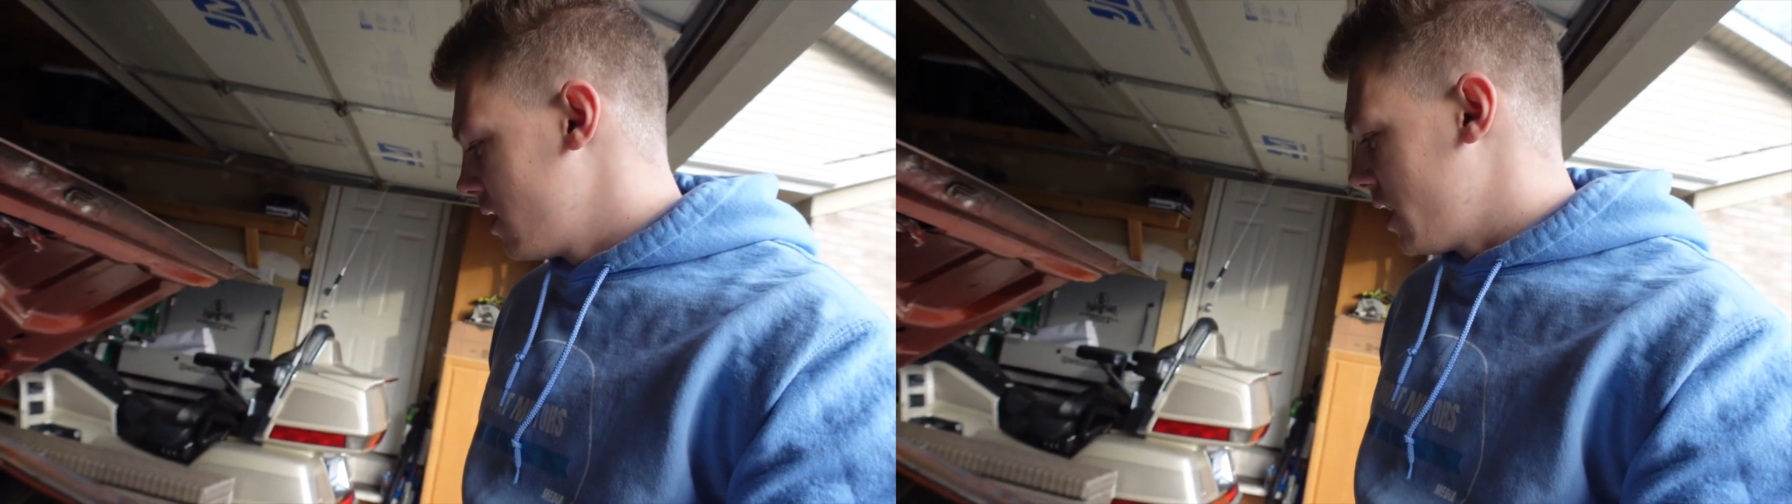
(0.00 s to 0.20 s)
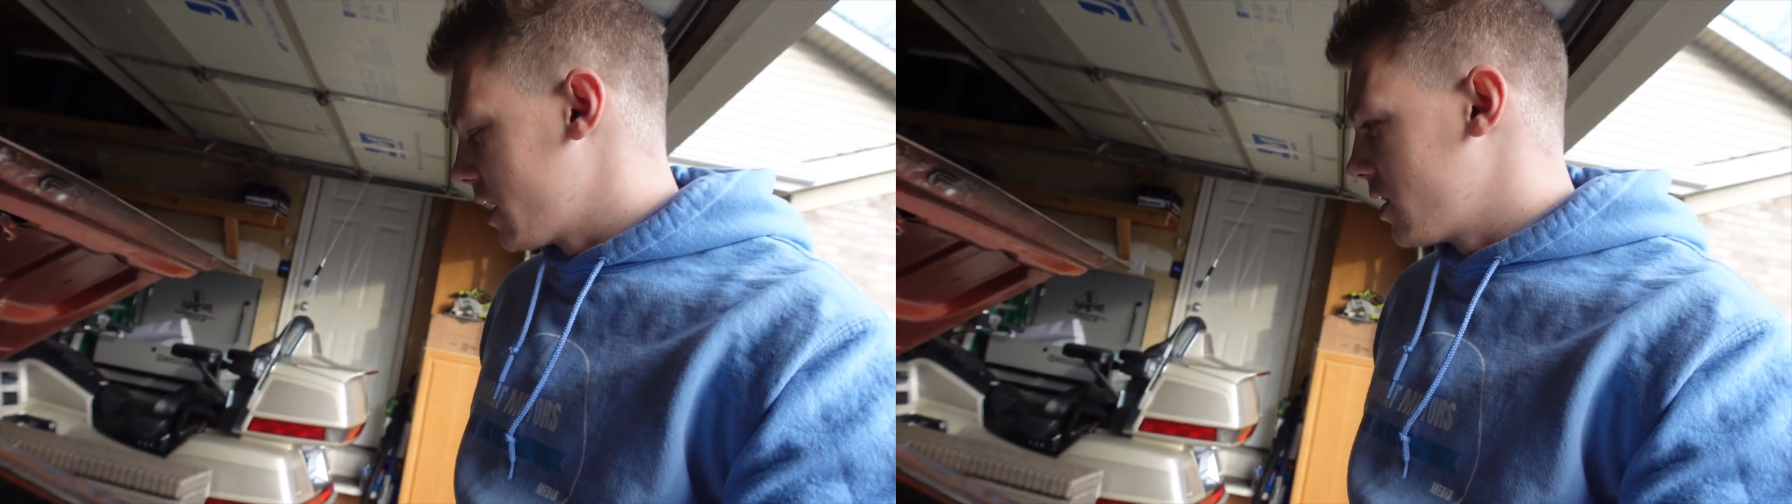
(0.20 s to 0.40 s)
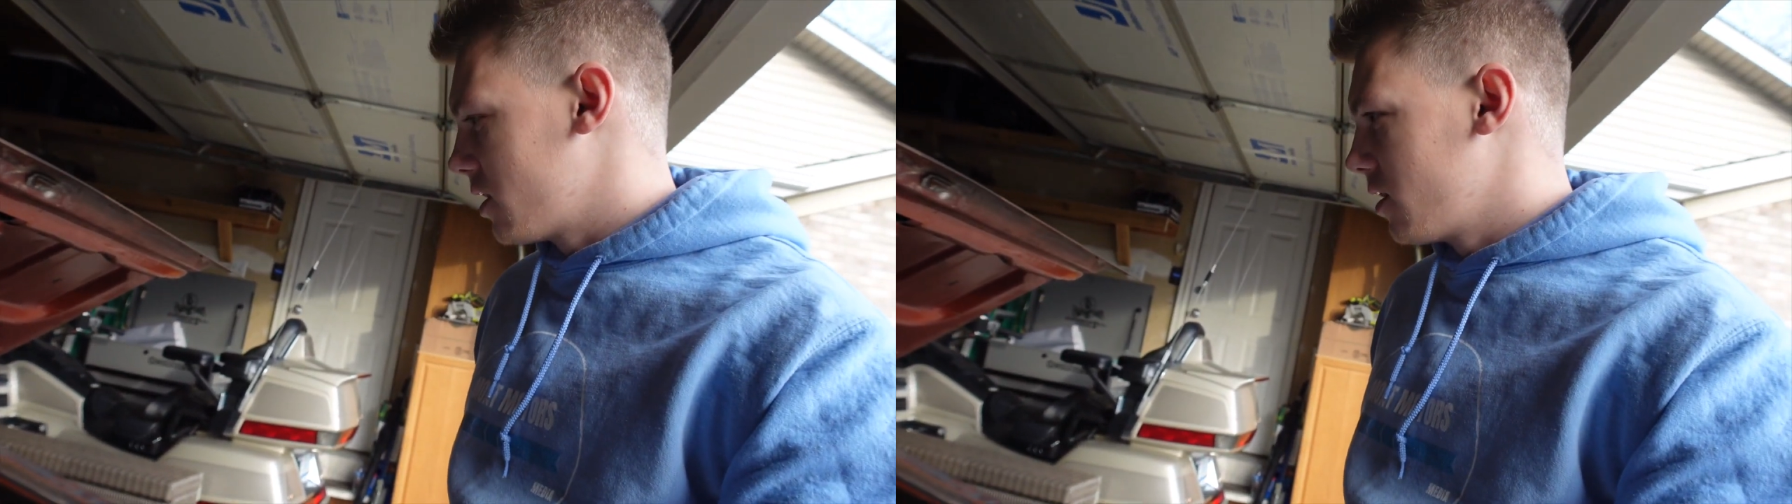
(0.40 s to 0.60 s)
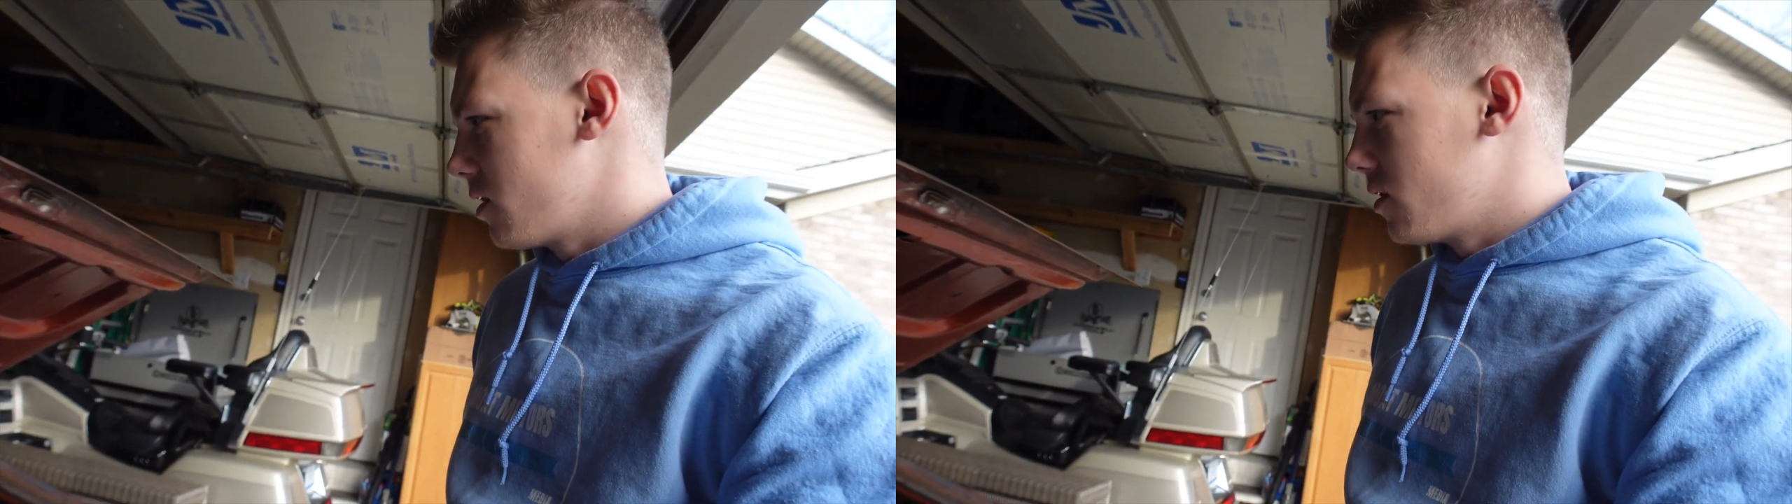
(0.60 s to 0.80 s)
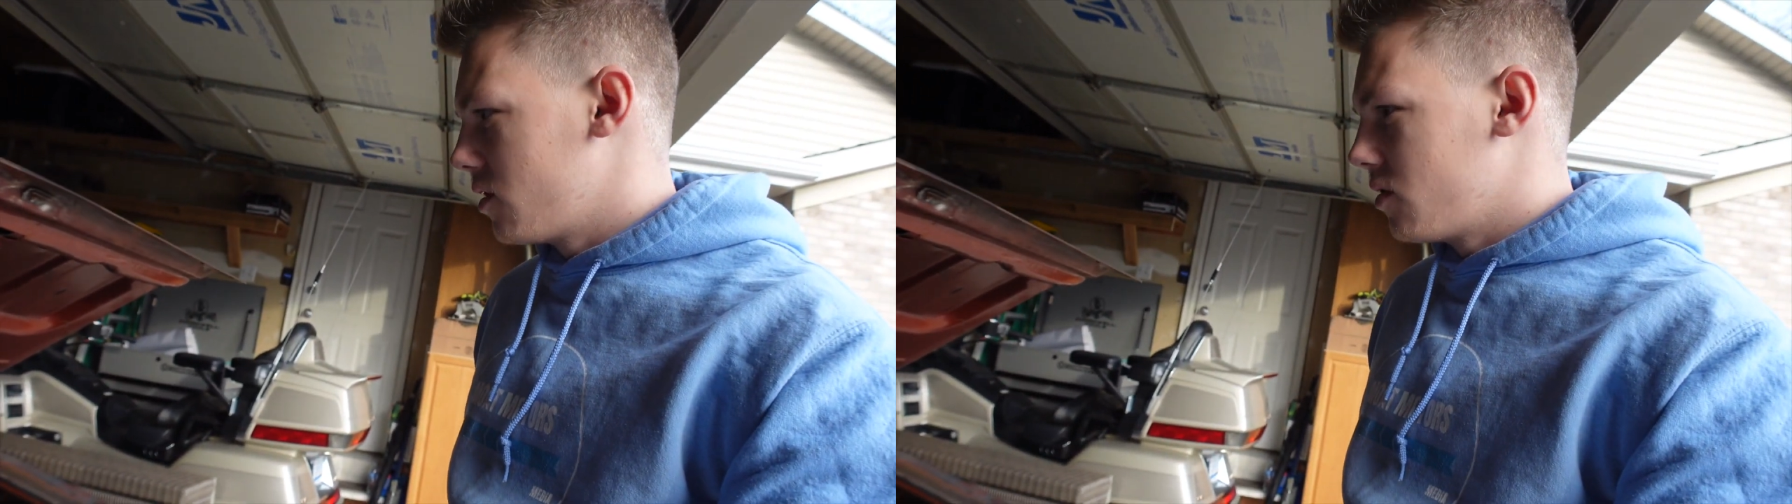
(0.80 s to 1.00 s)
Like, none of
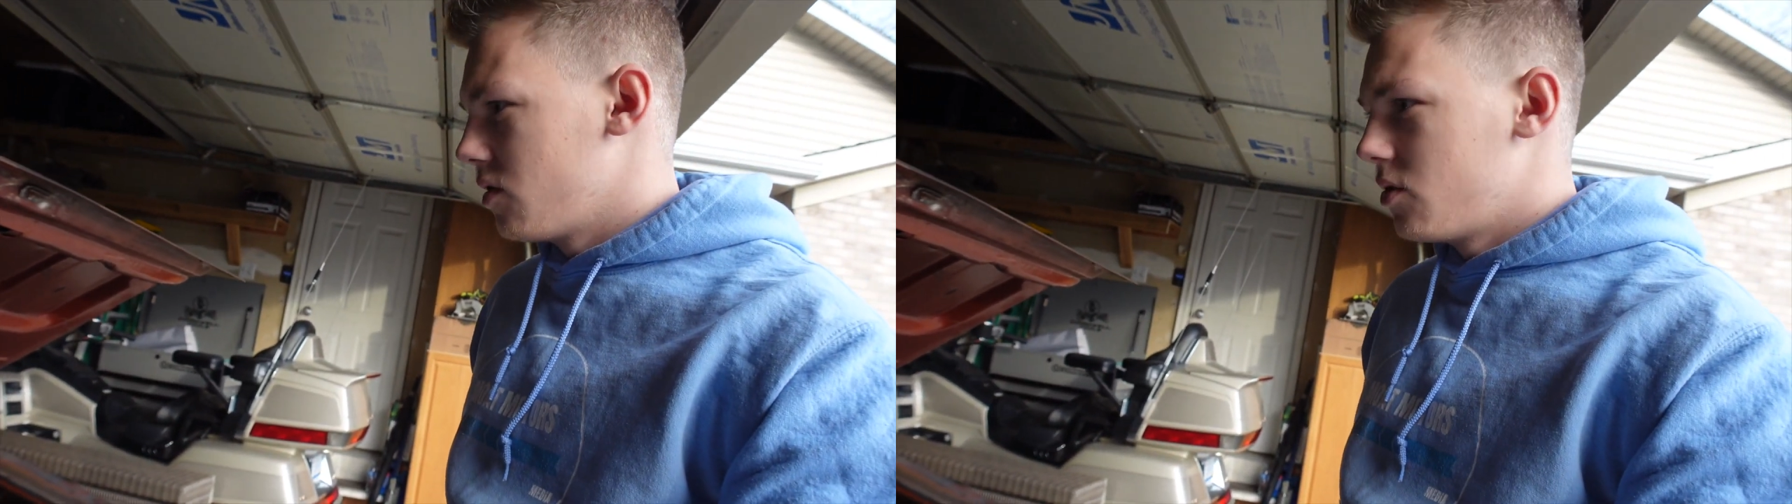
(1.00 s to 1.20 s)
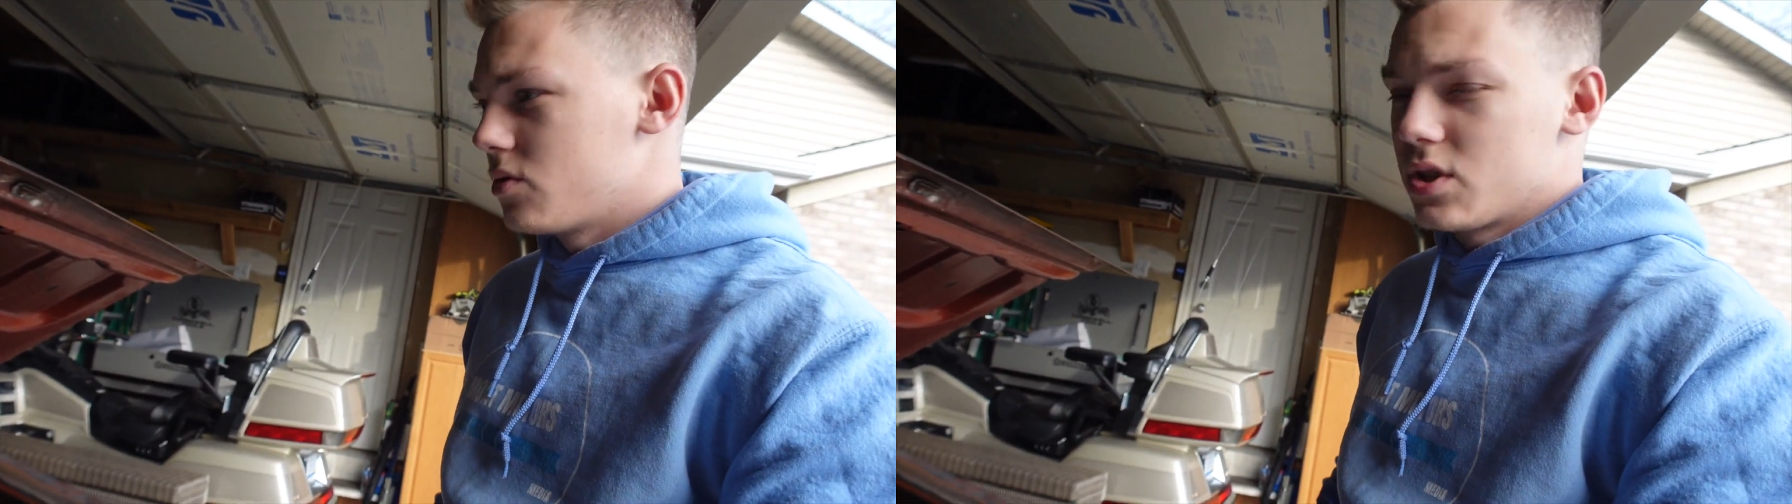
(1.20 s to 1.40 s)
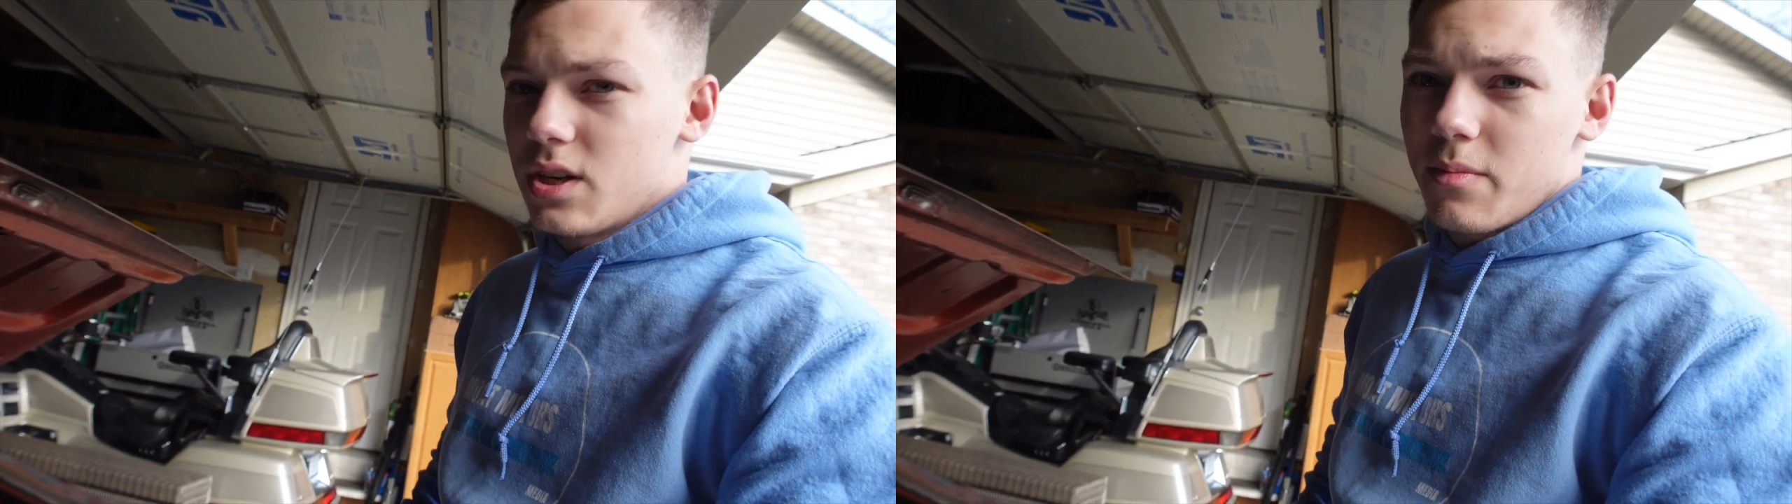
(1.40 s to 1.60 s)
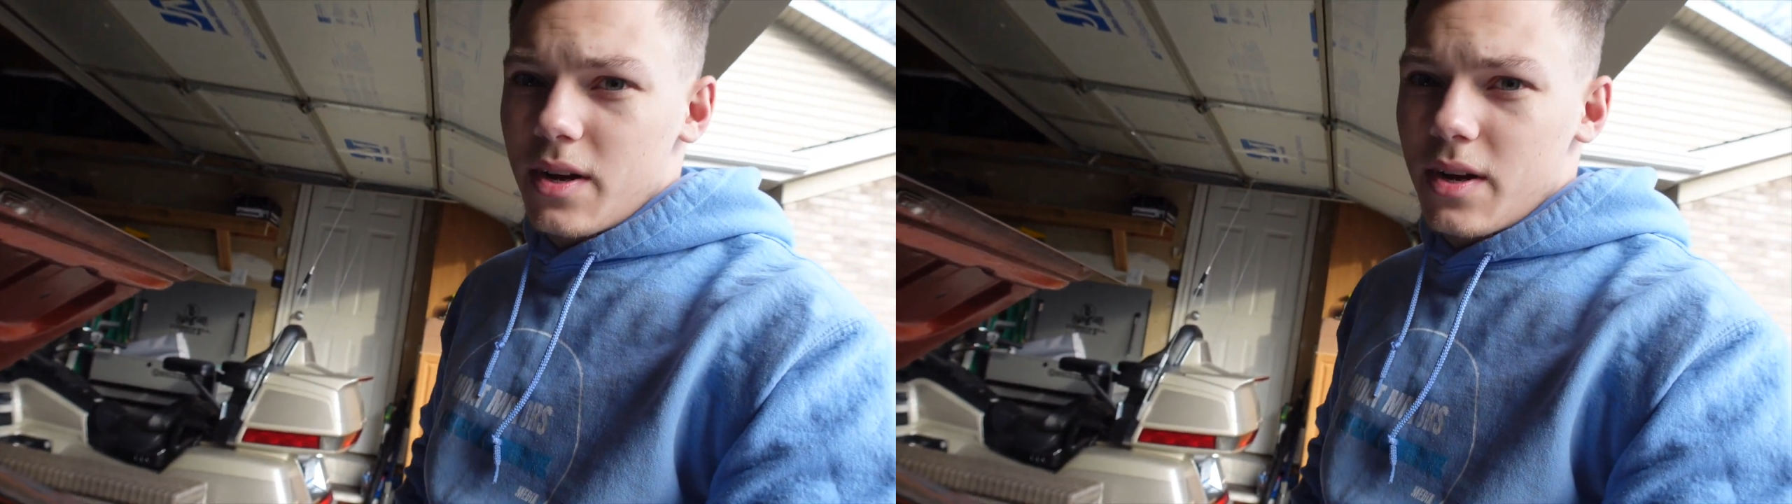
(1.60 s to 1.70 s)
the new sheet